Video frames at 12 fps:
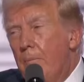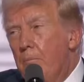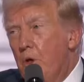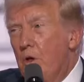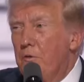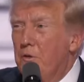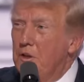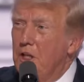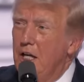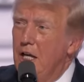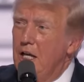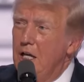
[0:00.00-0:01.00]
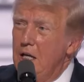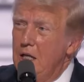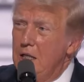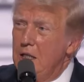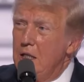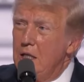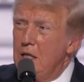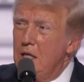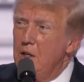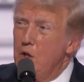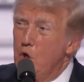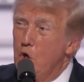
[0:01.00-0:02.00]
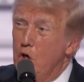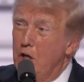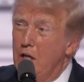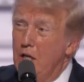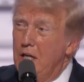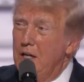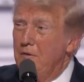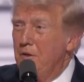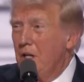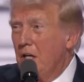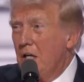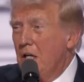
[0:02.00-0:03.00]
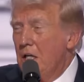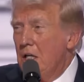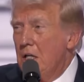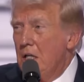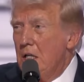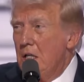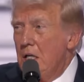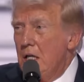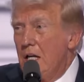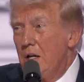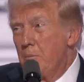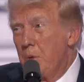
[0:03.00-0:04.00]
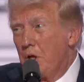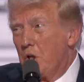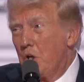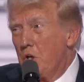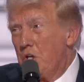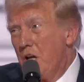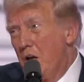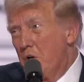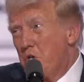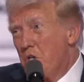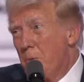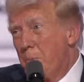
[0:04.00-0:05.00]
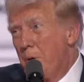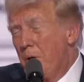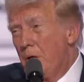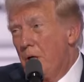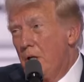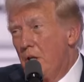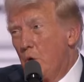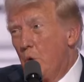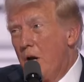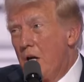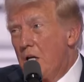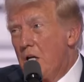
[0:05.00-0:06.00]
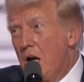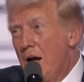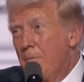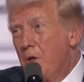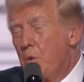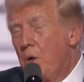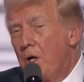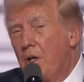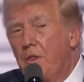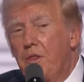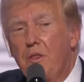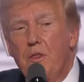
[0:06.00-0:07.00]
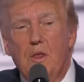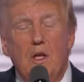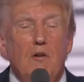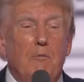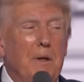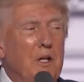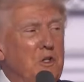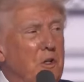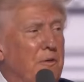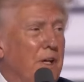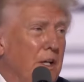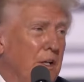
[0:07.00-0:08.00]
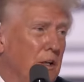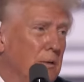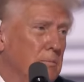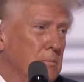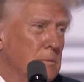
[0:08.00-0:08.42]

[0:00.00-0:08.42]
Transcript: beautiful day in the early evening in Butler Township in the great Commonwealth of Pennsylvania.